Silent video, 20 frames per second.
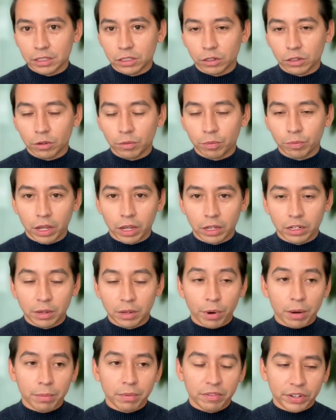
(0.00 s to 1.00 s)
So
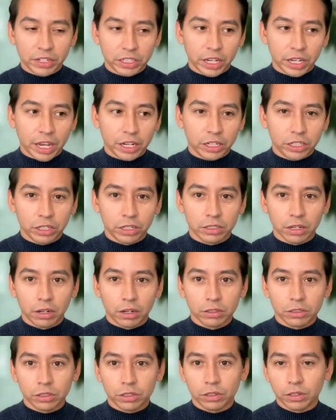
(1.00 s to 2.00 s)
Department of Education is
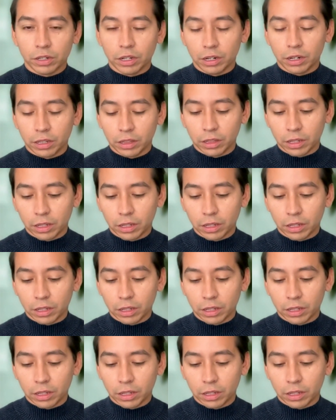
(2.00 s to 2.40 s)
also in